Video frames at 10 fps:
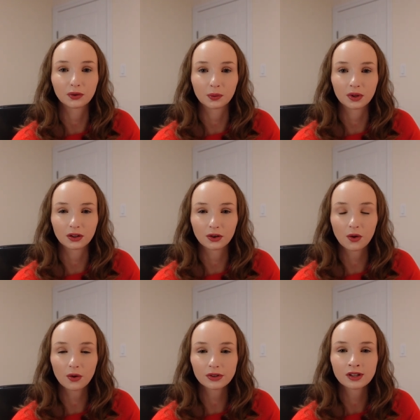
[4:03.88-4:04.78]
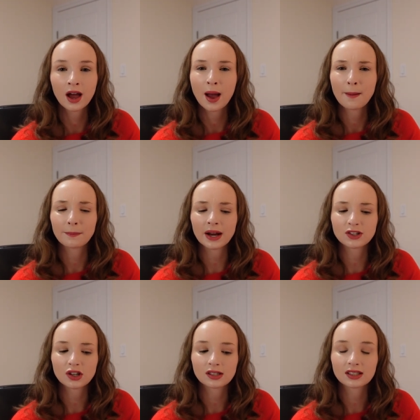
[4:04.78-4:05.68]
through with your goals by
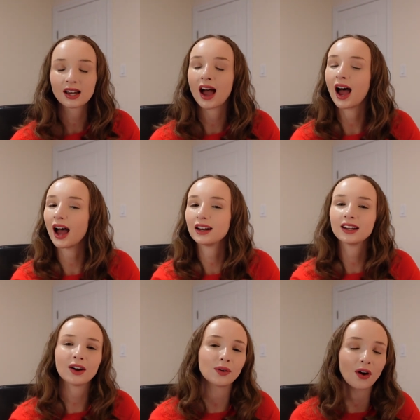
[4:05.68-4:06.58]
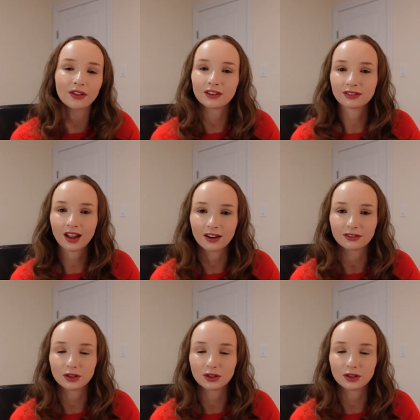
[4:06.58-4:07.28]
just cutting out all the fluff.